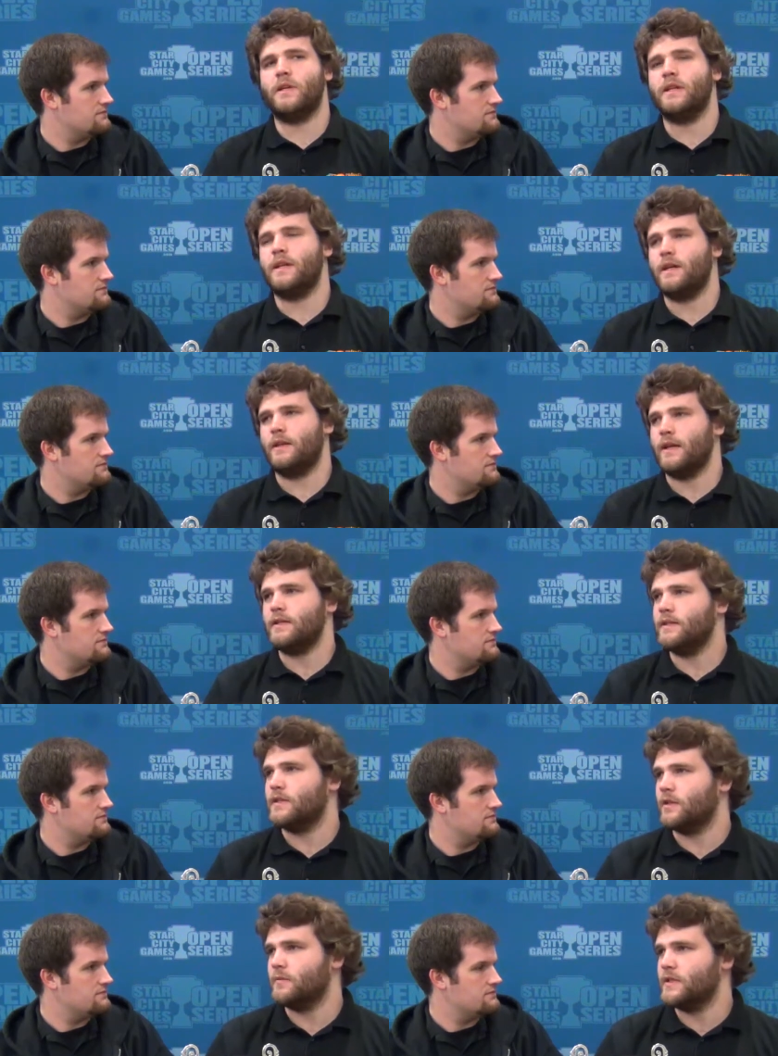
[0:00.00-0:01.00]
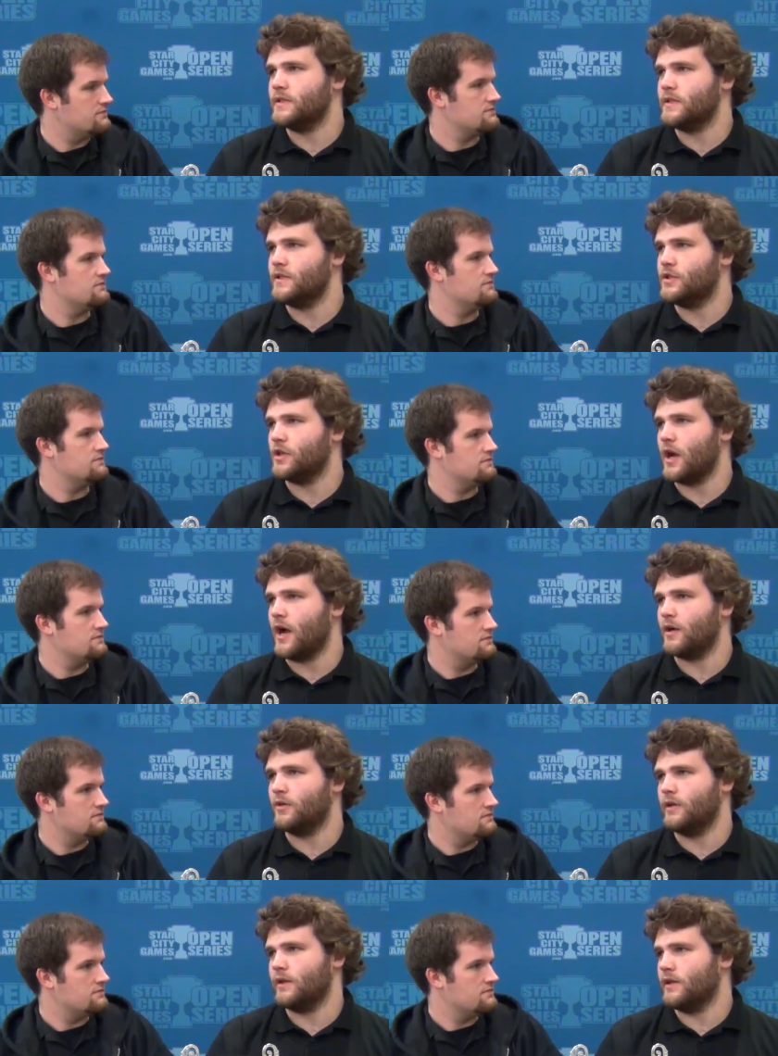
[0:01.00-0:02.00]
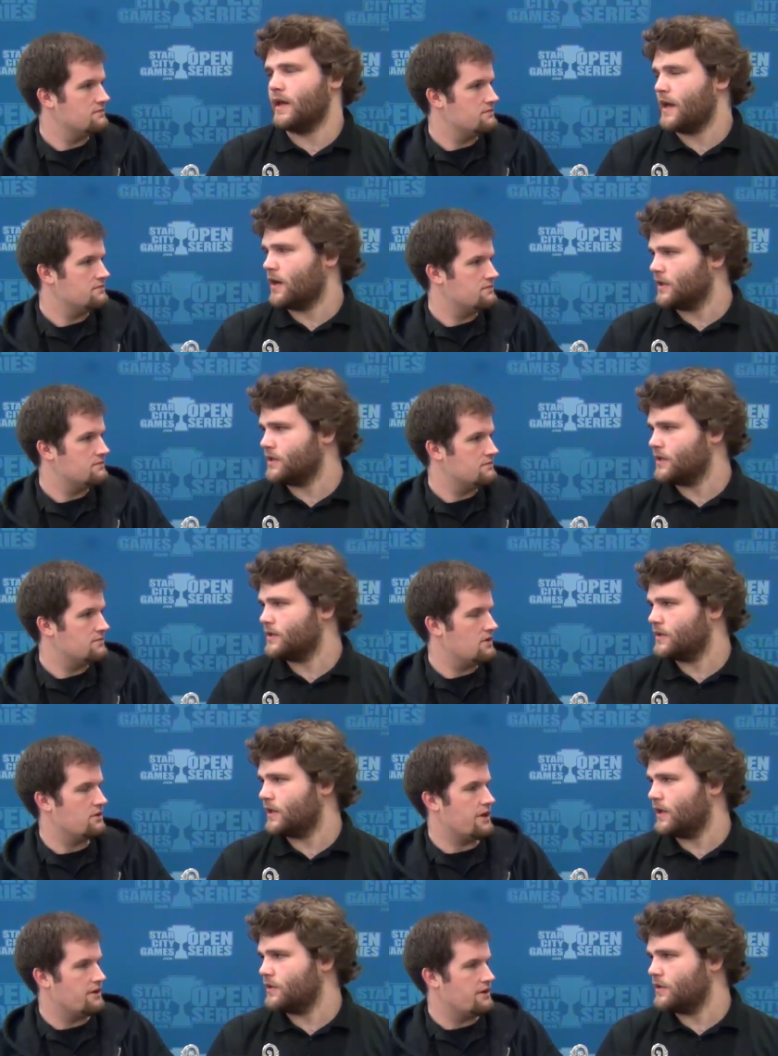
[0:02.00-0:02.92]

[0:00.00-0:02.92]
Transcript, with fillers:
Speaker 1: Monday Night Legacy tournaments in Chicago at, at Hot Sauce that okay.